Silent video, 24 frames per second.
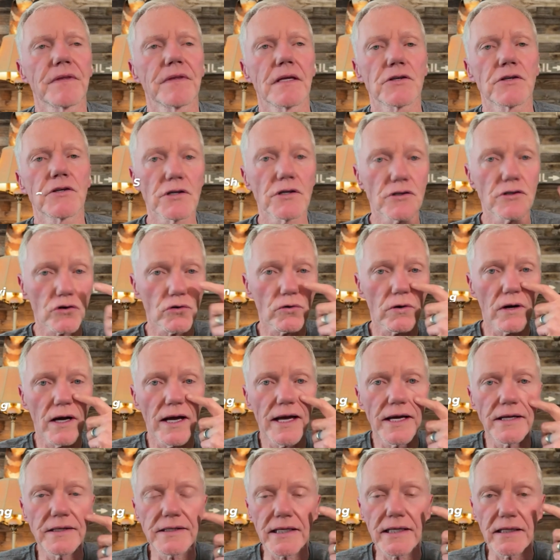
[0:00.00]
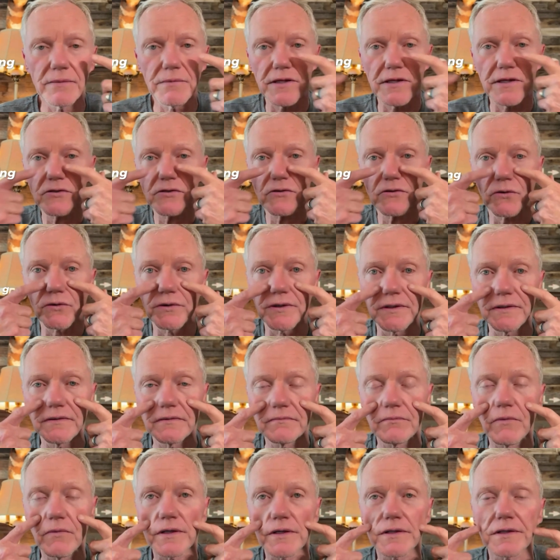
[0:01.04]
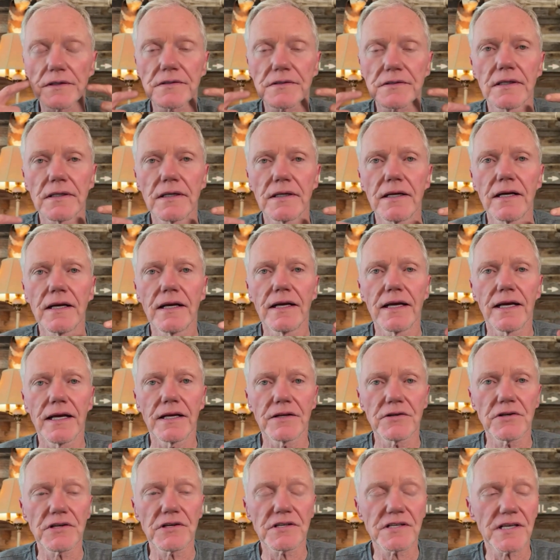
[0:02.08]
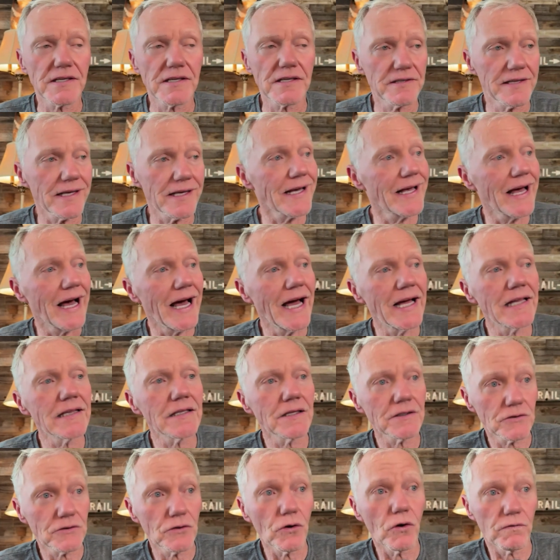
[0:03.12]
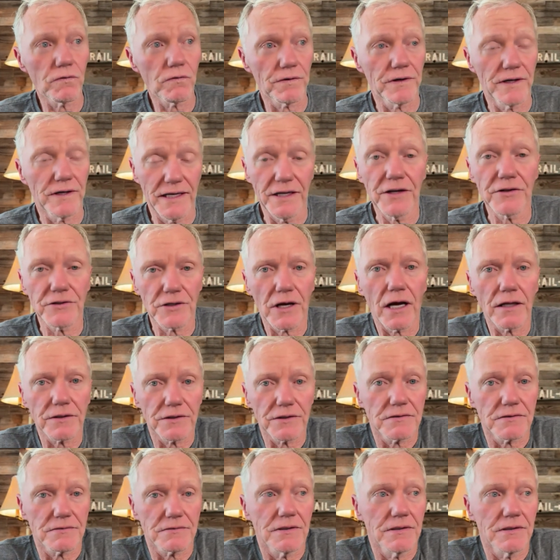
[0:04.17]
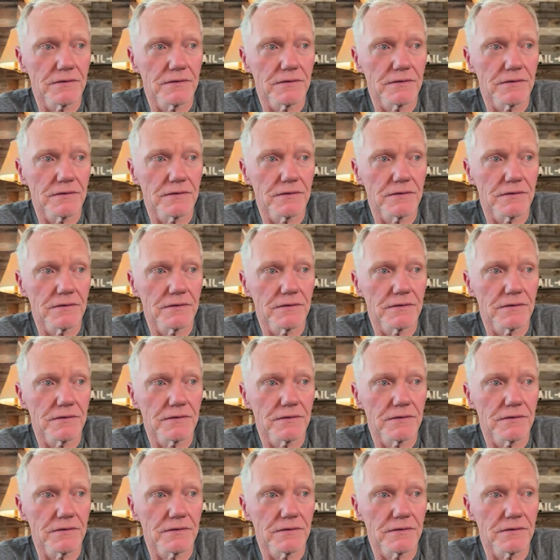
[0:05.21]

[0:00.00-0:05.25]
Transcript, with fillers: She's crying, telling me the story, Marcus. And she says, the guy looked over, and I'll just